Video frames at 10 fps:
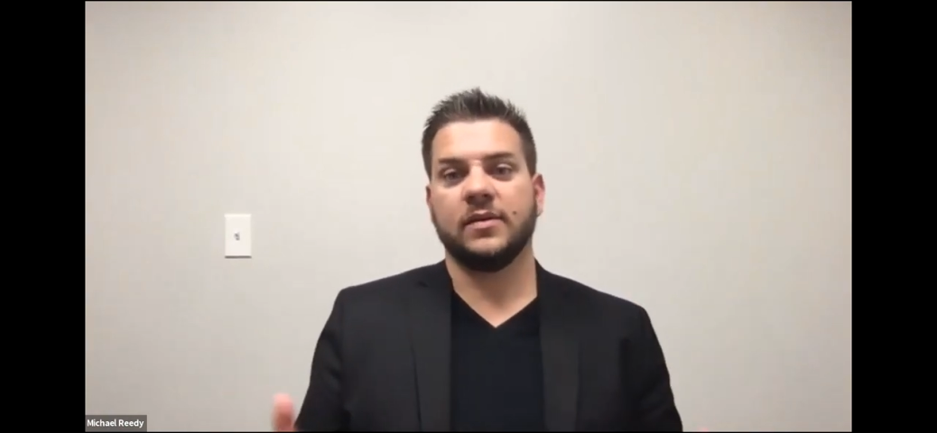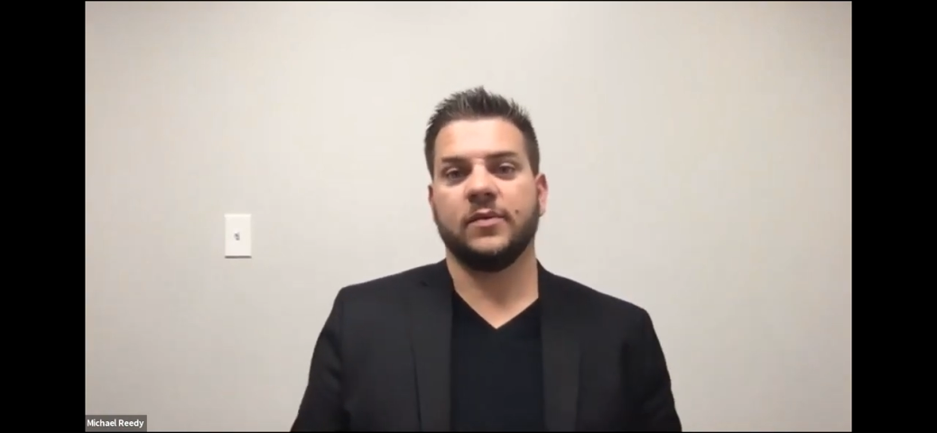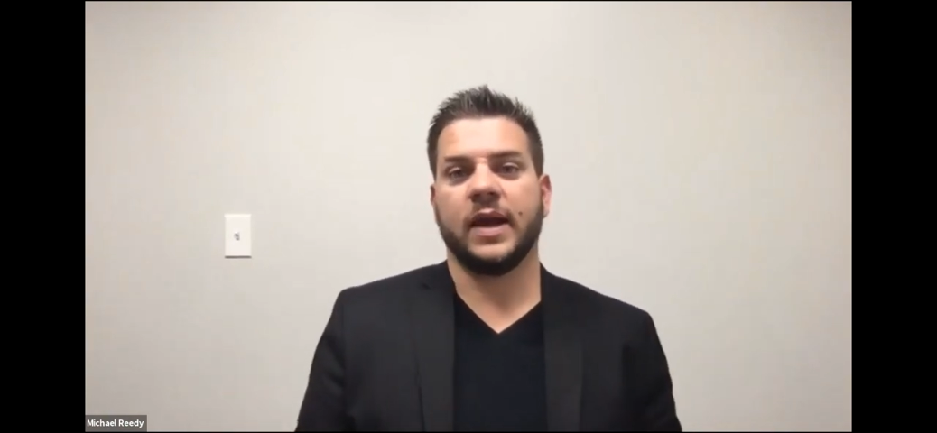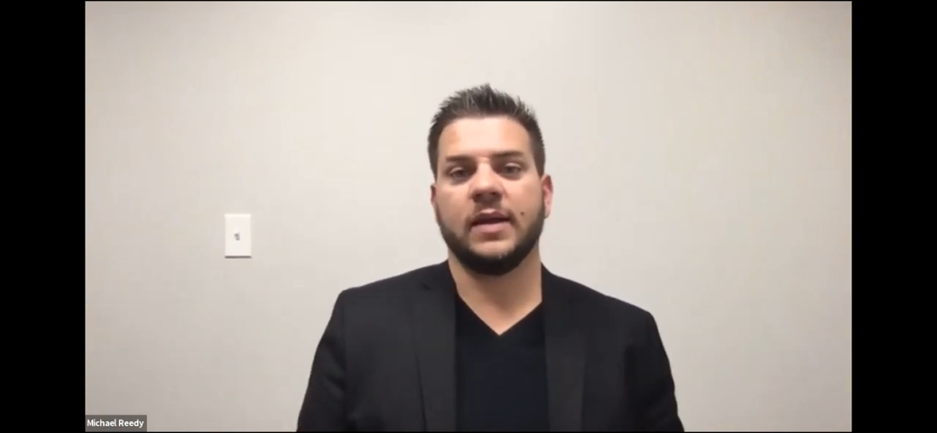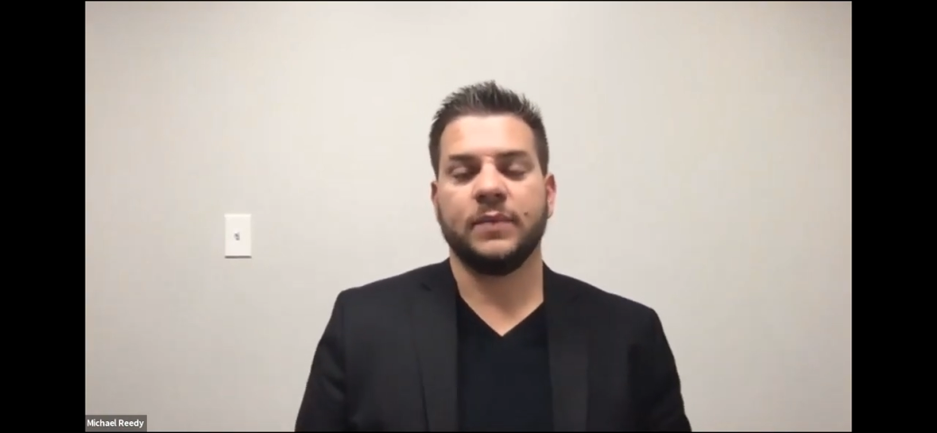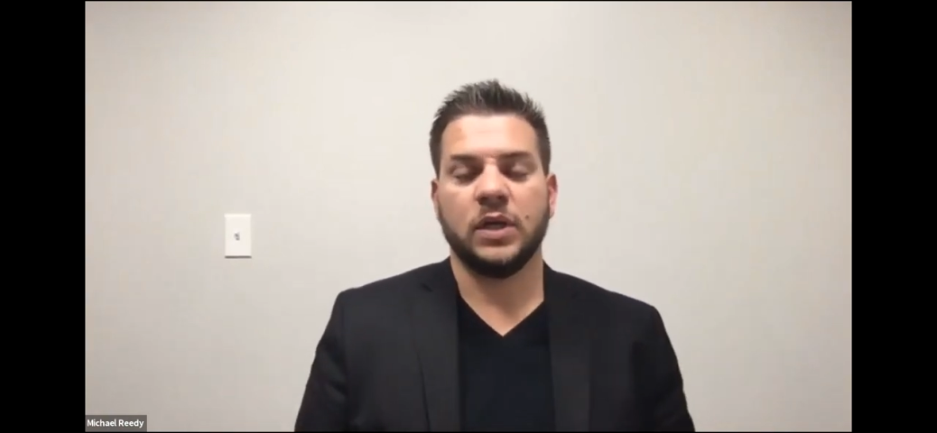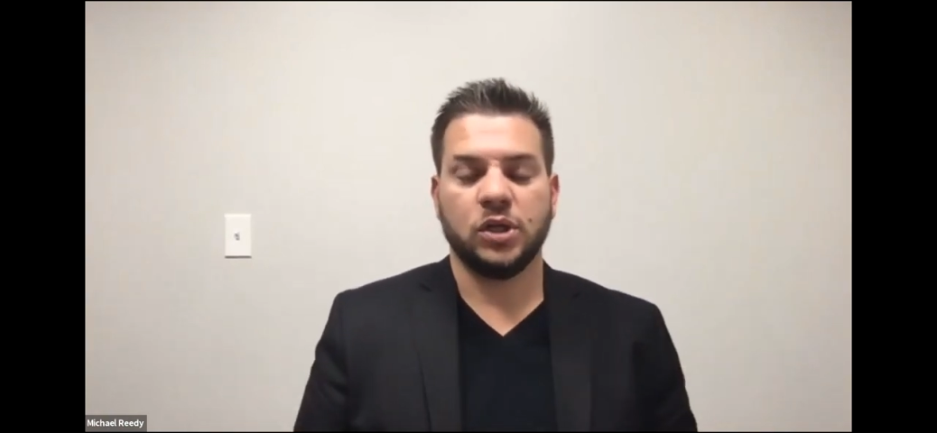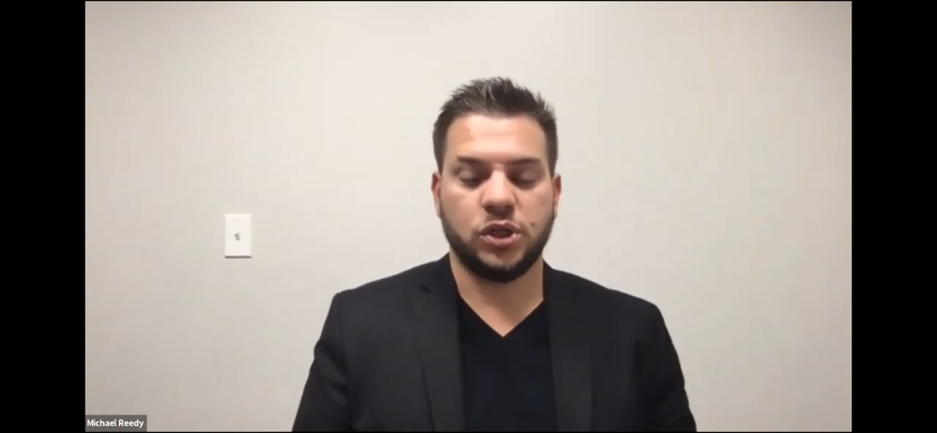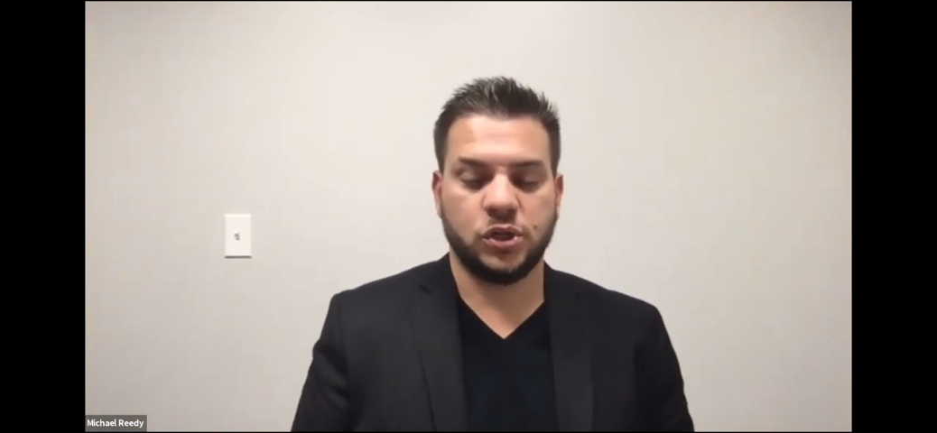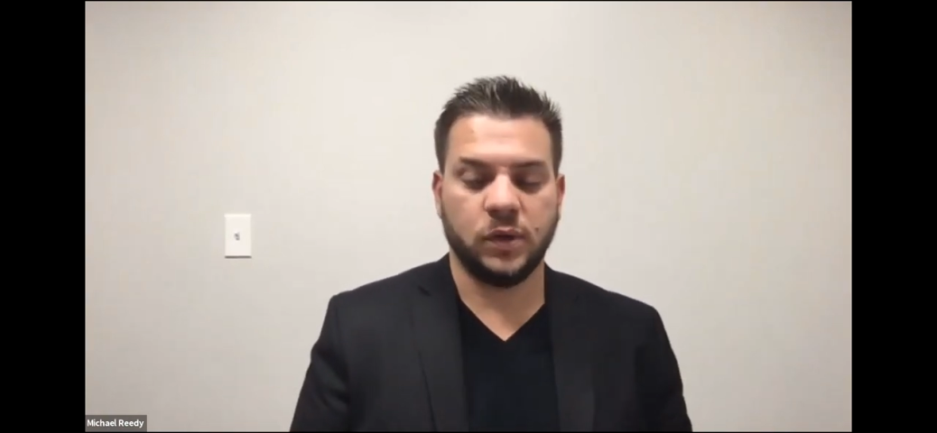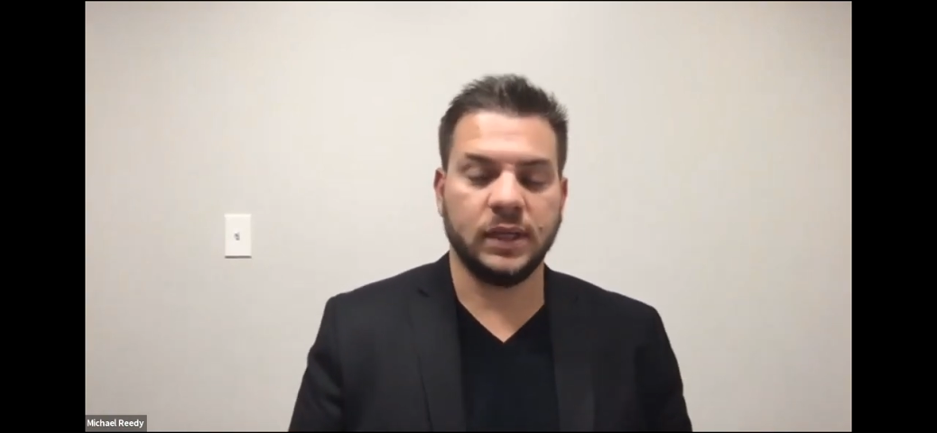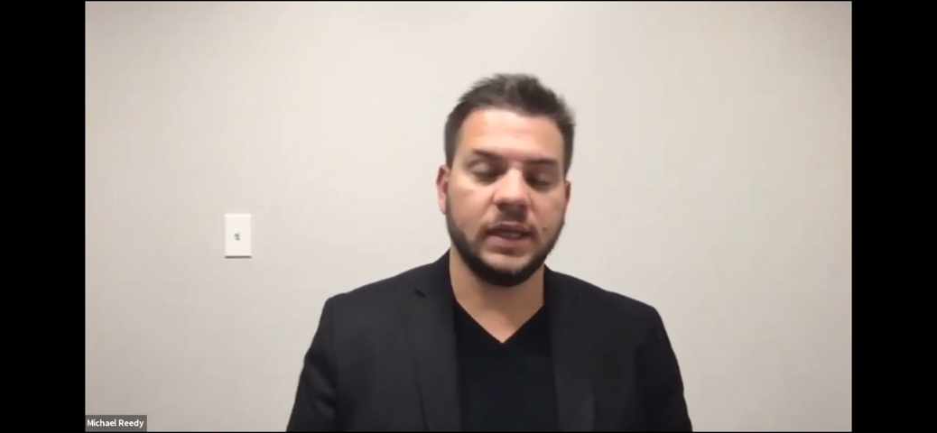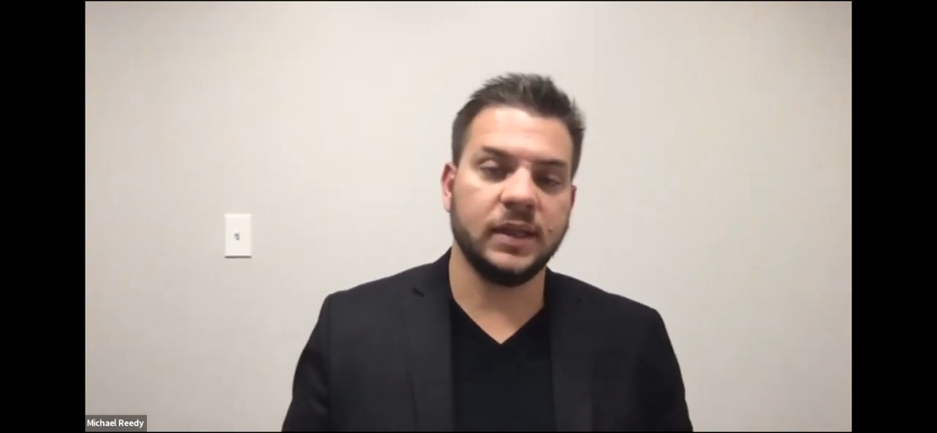right? Shortly